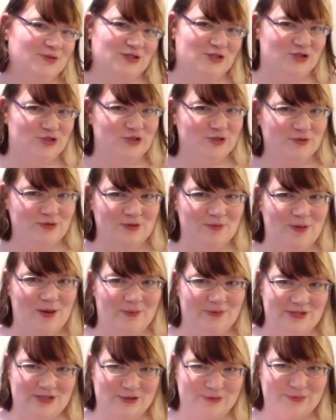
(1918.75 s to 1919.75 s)
which the
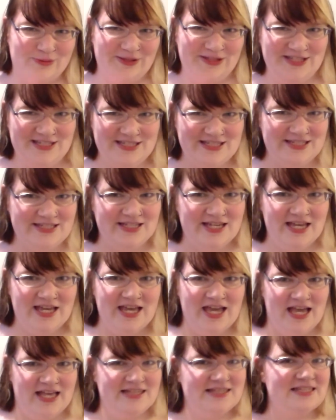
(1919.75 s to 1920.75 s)
bobbies are police.
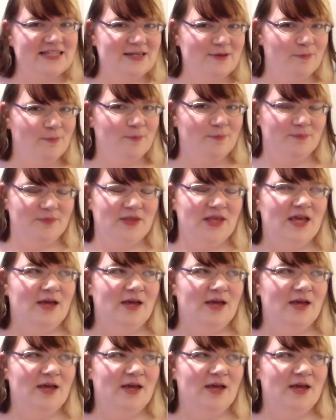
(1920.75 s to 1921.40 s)
It's like a